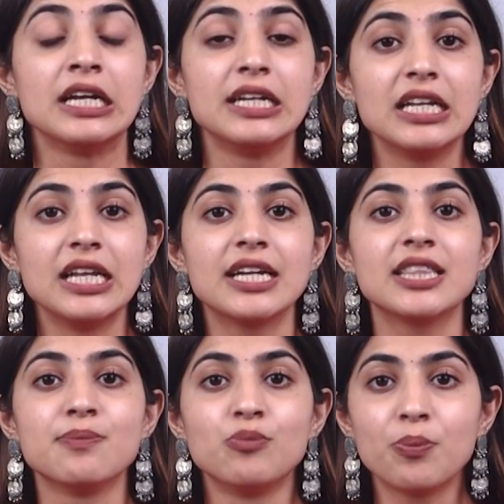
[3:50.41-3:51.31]

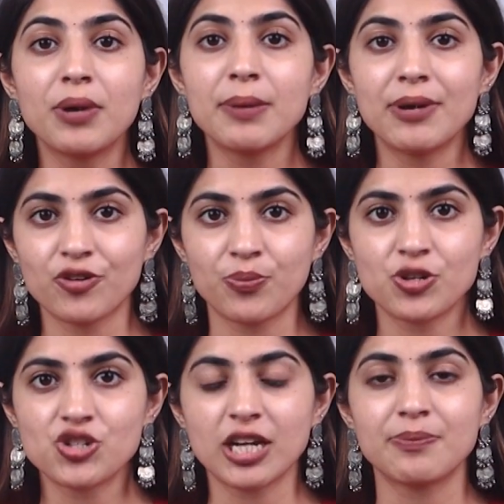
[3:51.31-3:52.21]
delayed the Mumbai Metro
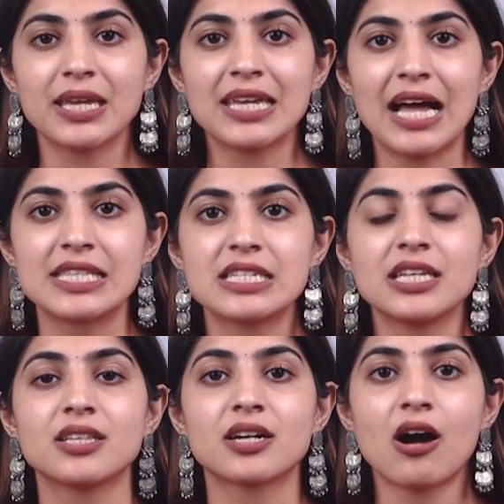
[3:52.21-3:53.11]
project by
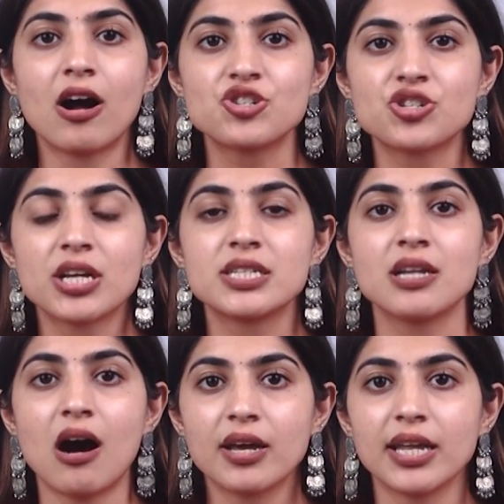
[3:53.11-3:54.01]
cancelling the car shed in
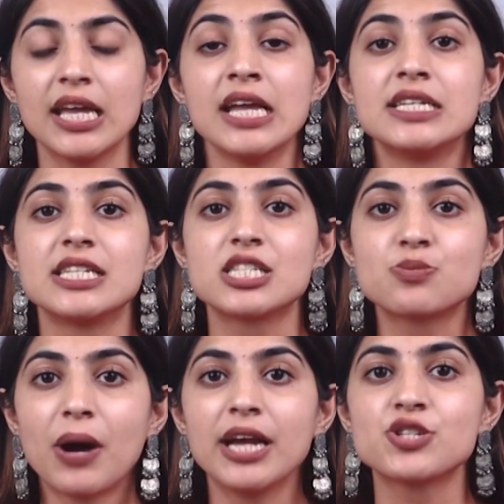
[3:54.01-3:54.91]
RA
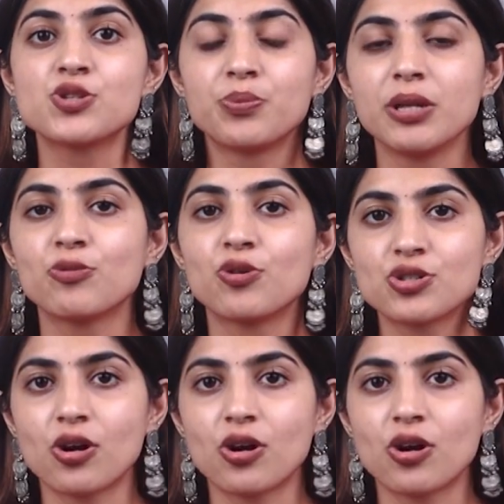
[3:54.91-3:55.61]
despite Supreme Court